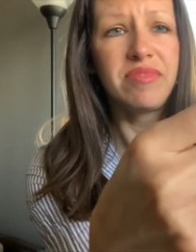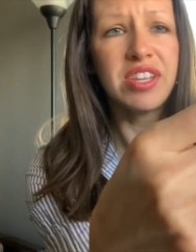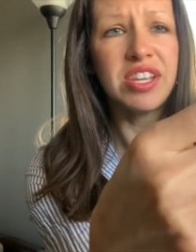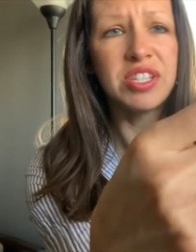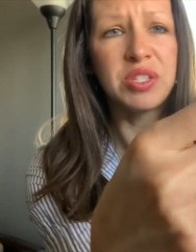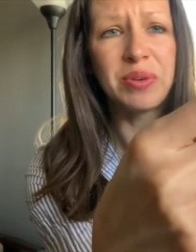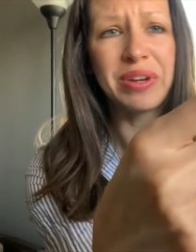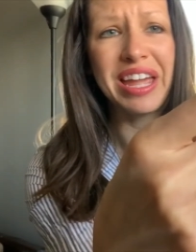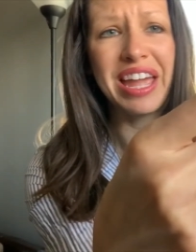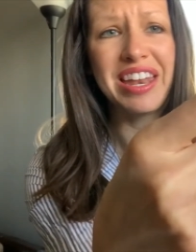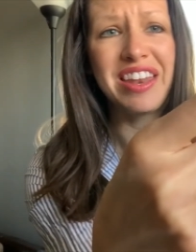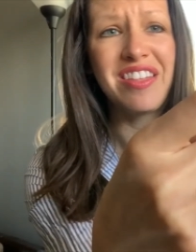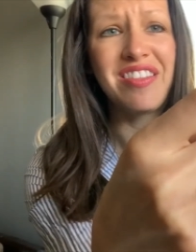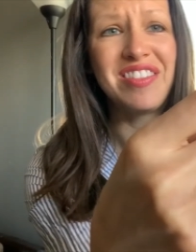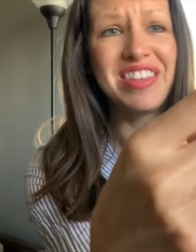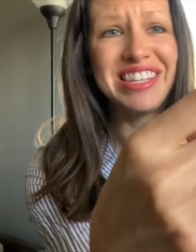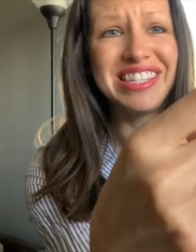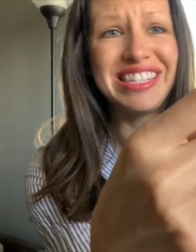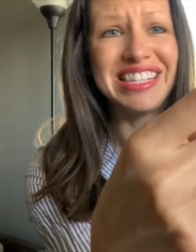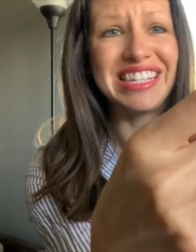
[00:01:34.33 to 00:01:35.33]
So again,
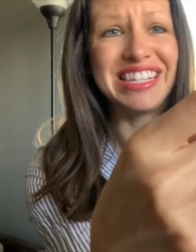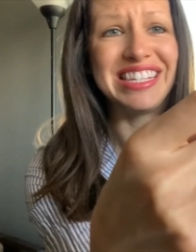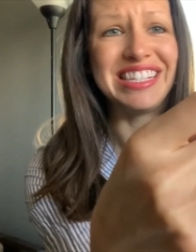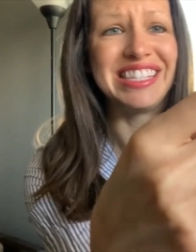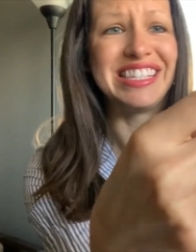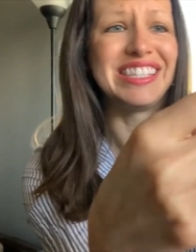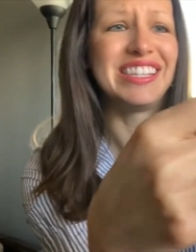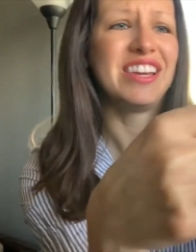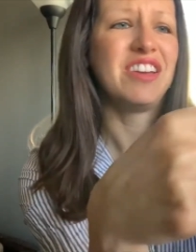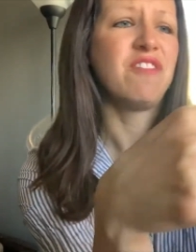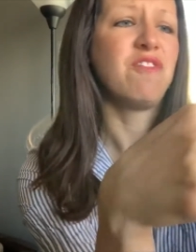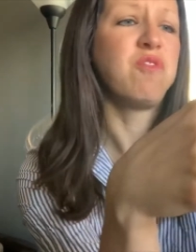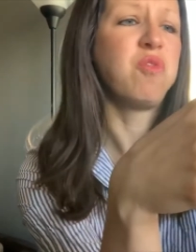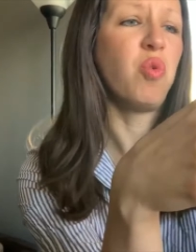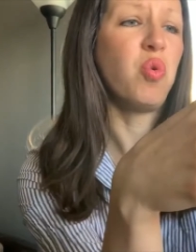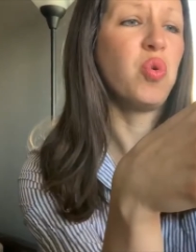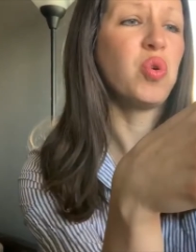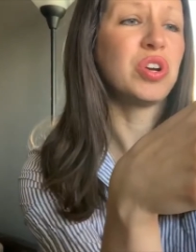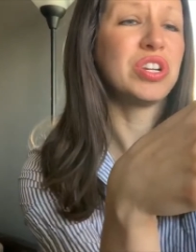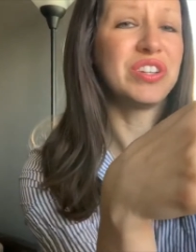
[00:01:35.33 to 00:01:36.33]
this is
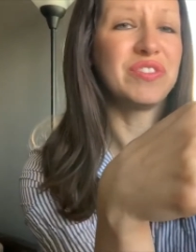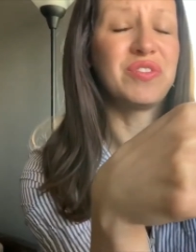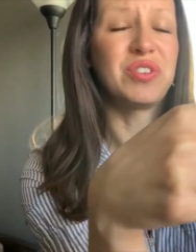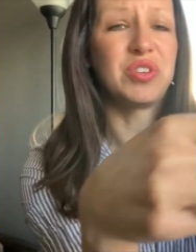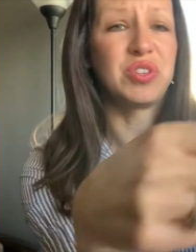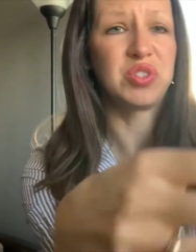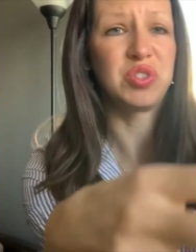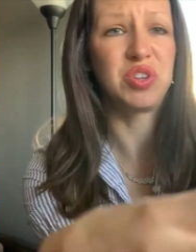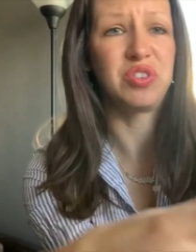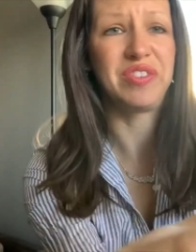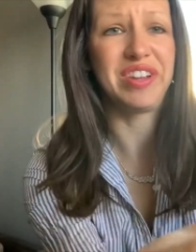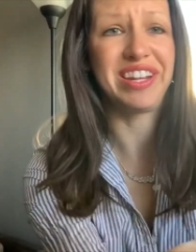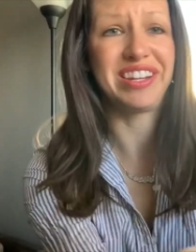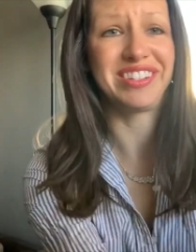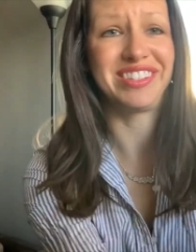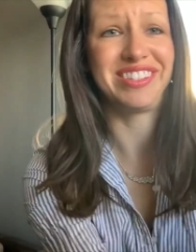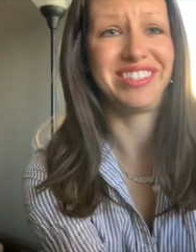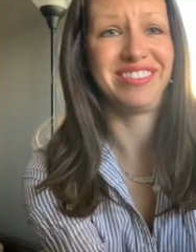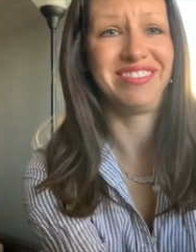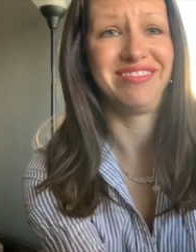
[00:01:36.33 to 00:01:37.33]
four different servings,
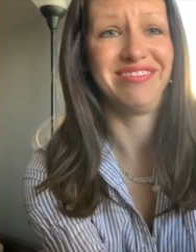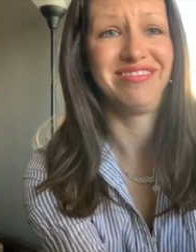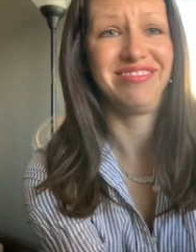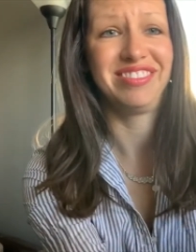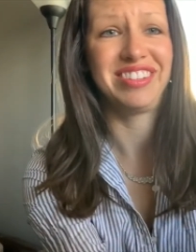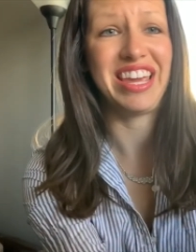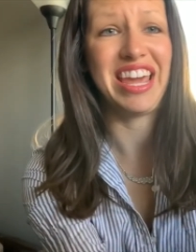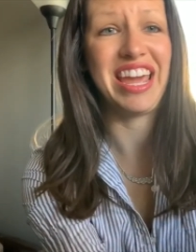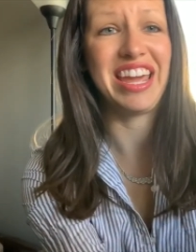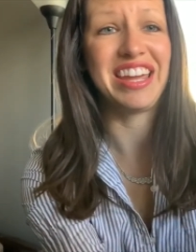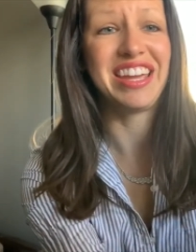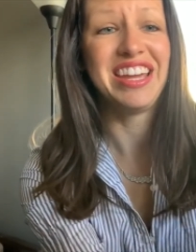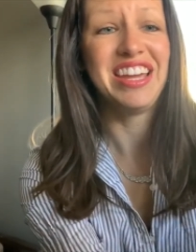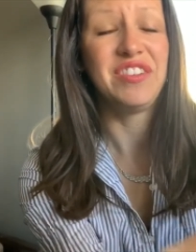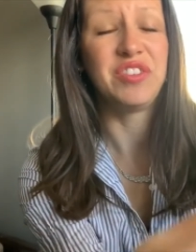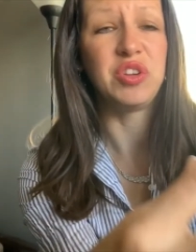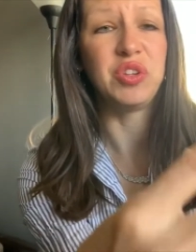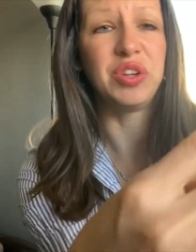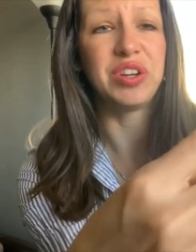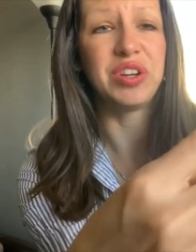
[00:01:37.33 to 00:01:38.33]
okay?
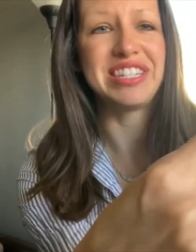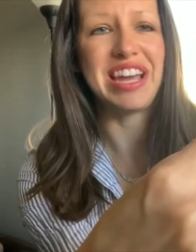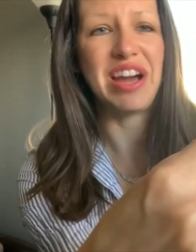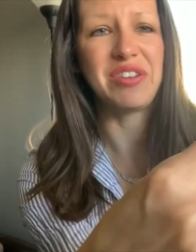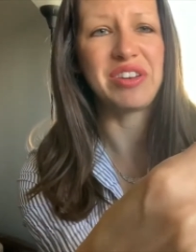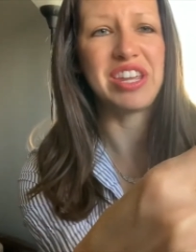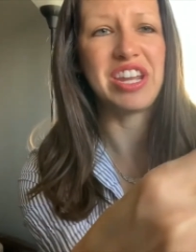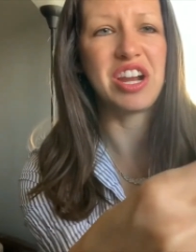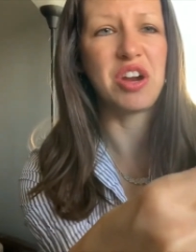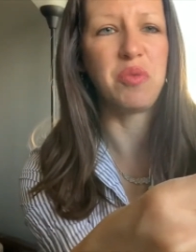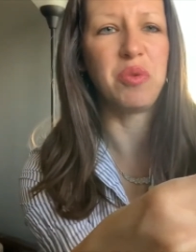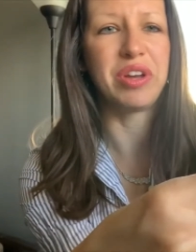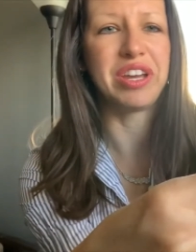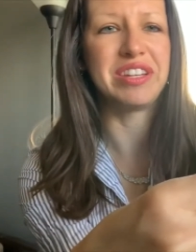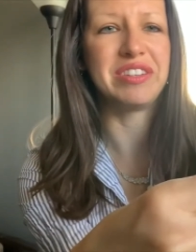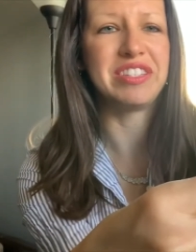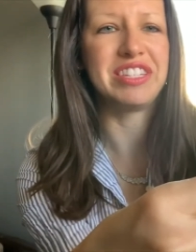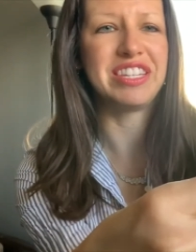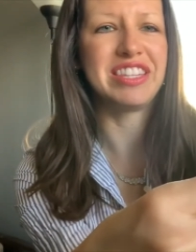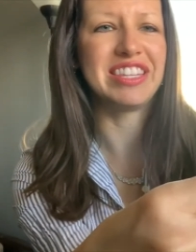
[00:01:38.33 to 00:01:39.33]
If you look down here, we'll
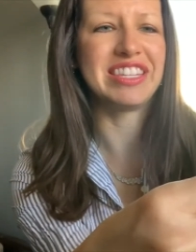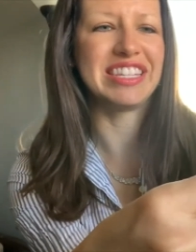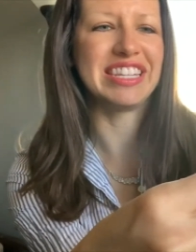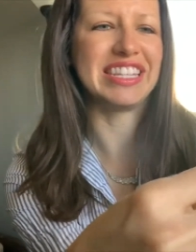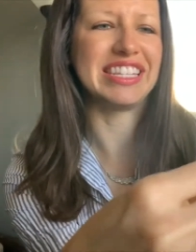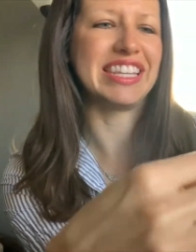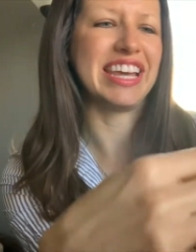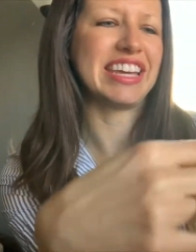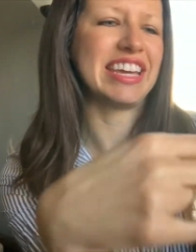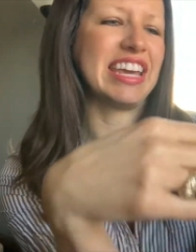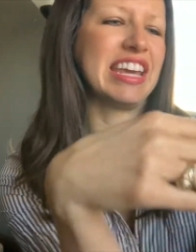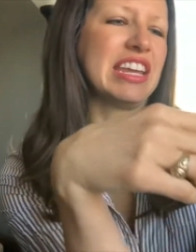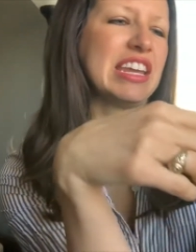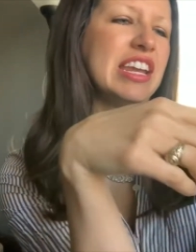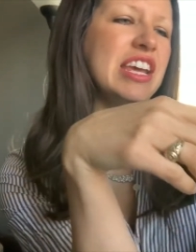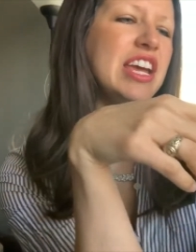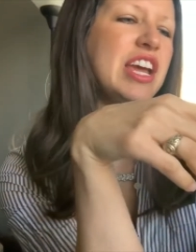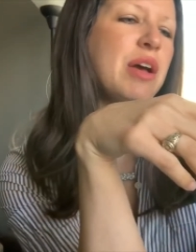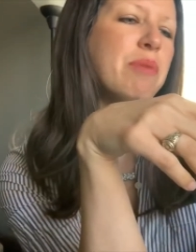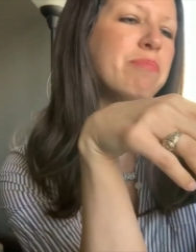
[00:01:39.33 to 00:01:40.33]
get to this in a second,
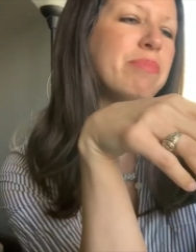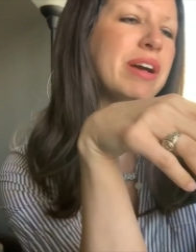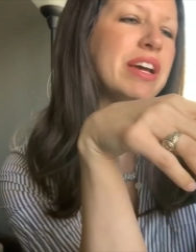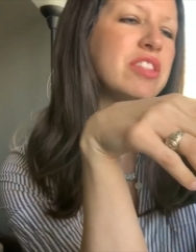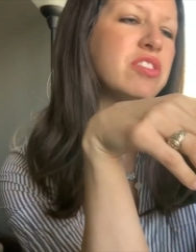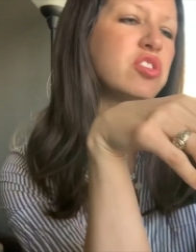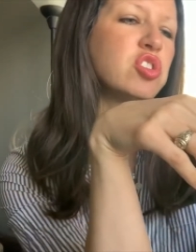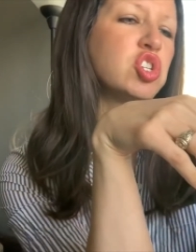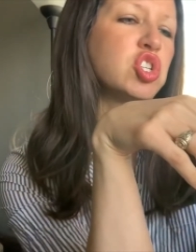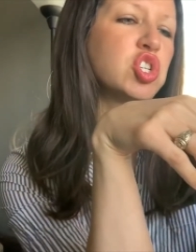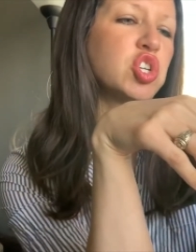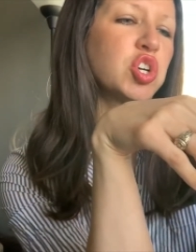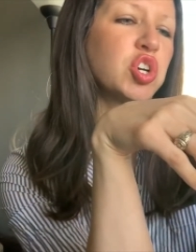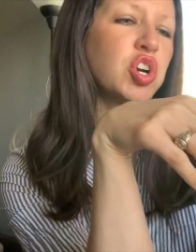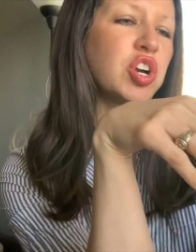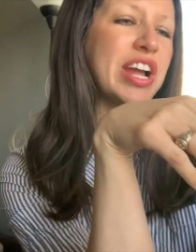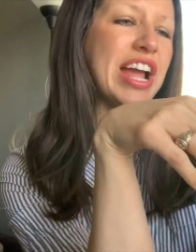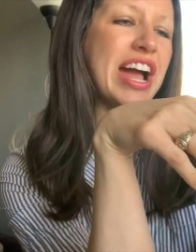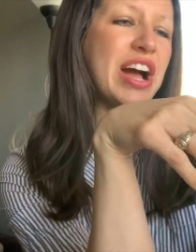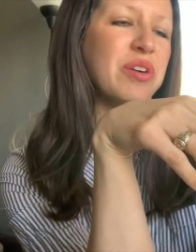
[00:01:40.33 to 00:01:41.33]
but the sugar
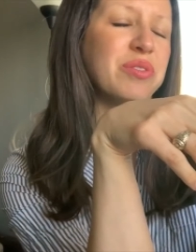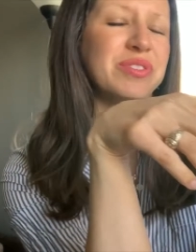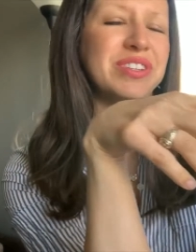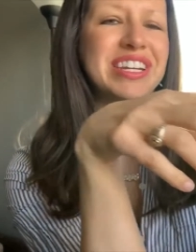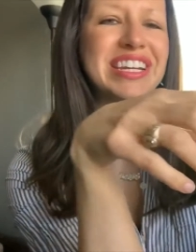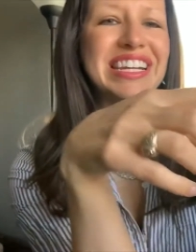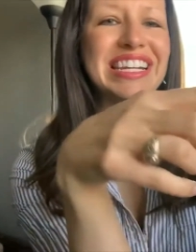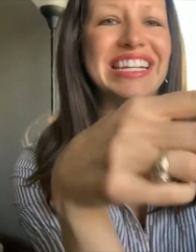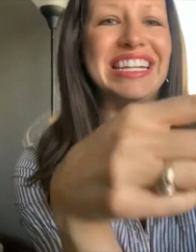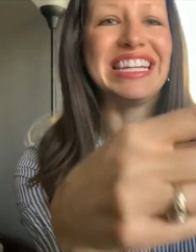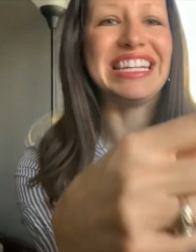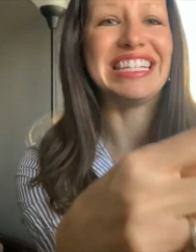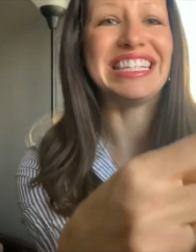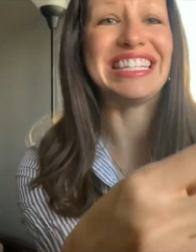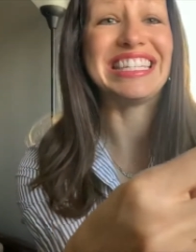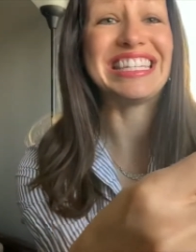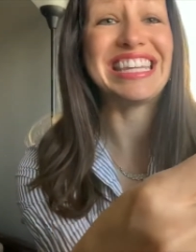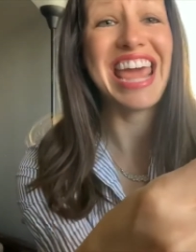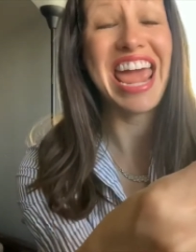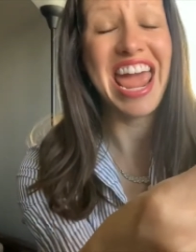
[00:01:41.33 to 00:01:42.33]
count is
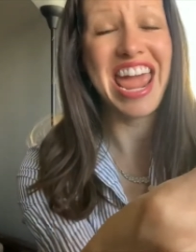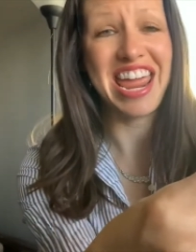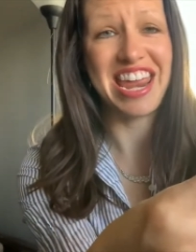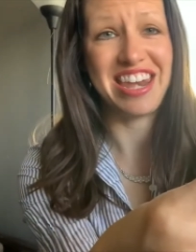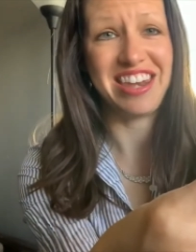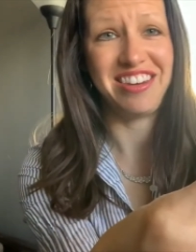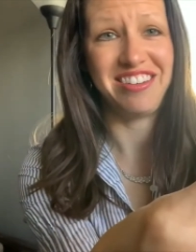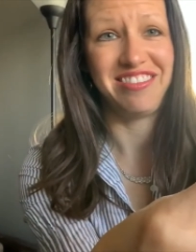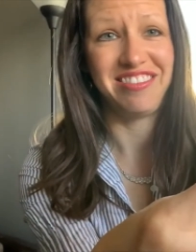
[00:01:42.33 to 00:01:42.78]
10.